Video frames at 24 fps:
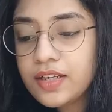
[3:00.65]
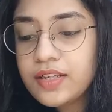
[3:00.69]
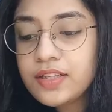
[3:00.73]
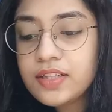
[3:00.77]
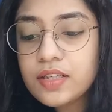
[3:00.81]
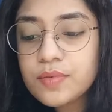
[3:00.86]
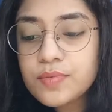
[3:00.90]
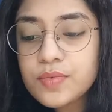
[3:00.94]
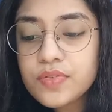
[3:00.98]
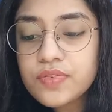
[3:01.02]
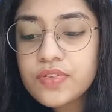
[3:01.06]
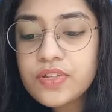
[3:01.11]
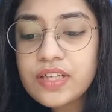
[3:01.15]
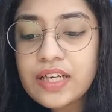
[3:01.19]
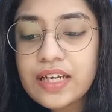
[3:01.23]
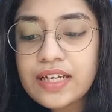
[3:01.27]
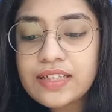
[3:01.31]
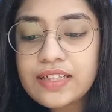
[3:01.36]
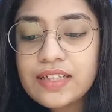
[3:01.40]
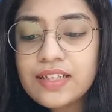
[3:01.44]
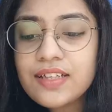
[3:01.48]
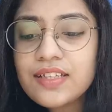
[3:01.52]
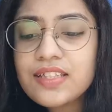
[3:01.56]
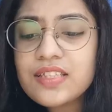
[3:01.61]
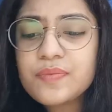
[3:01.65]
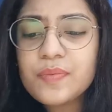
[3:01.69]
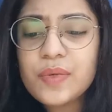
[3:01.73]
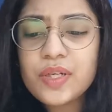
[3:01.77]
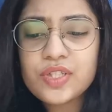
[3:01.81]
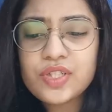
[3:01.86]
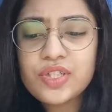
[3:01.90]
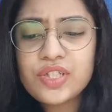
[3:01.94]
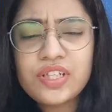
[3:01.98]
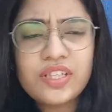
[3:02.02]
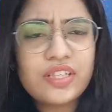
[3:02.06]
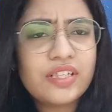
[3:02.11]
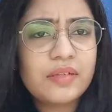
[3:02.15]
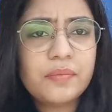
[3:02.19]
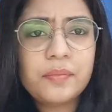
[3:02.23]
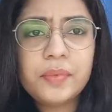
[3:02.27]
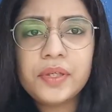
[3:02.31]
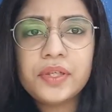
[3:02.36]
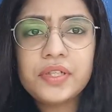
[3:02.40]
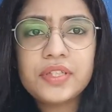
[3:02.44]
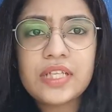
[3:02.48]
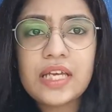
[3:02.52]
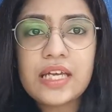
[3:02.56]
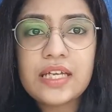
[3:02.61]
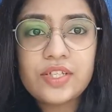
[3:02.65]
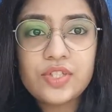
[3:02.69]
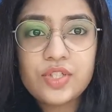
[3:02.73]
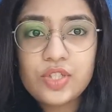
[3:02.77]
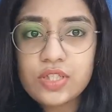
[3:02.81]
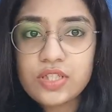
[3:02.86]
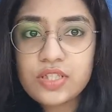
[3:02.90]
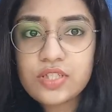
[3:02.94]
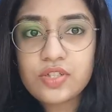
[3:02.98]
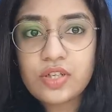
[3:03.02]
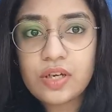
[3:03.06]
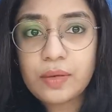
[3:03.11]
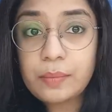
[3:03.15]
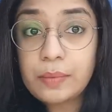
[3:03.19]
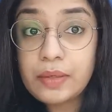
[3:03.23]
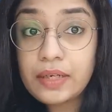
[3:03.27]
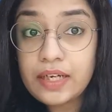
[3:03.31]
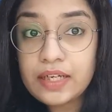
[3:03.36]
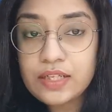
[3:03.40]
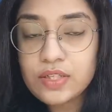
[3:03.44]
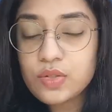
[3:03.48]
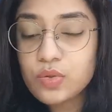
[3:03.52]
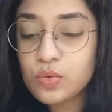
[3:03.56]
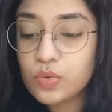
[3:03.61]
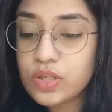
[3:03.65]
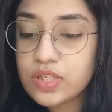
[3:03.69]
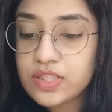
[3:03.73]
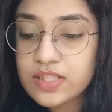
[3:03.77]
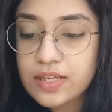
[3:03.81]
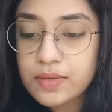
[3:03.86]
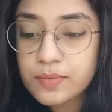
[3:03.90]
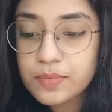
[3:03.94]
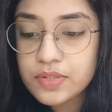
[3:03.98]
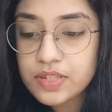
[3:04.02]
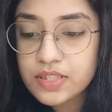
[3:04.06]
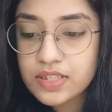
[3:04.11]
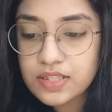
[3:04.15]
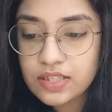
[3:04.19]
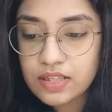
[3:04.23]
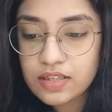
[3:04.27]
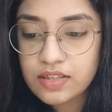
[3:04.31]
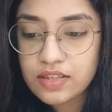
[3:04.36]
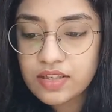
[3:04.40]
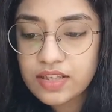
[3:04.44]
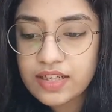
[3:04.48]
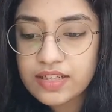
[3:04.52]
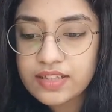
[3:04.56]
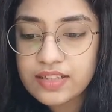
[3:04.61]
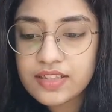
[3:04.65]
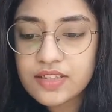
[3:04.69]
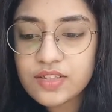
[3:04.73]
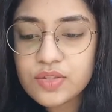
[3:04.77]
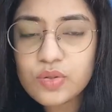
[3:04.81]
In terms of the writing, it's smudged a little because I just rubbed it as soon as I was done writing.